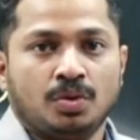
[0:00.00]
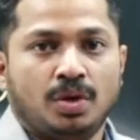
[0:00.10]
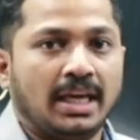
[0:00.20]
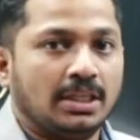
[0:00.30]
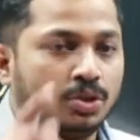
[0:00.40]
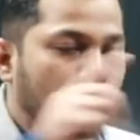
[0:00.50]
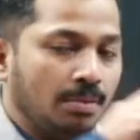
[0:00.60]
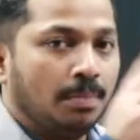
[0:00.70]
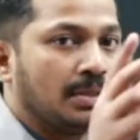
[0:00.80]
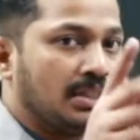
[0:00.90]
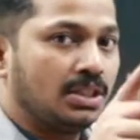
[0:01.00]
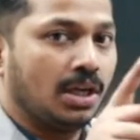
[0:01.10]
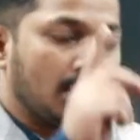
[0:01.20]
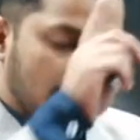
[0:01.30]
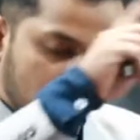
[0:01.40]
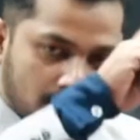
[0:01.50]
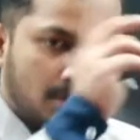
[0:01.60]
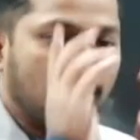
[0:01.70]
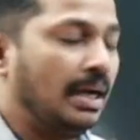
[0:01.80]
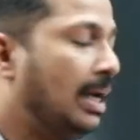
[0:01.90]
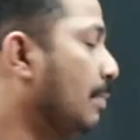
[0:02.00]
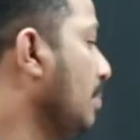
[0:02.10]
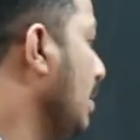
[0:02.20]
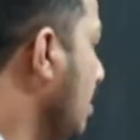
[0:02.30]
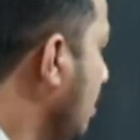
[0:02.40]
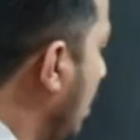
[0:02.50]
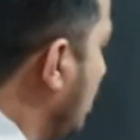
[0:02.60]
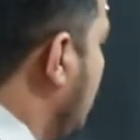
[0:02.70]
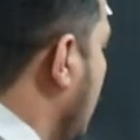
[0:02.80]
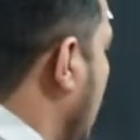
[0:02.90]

Okay, so remember this trick while I am taking the class for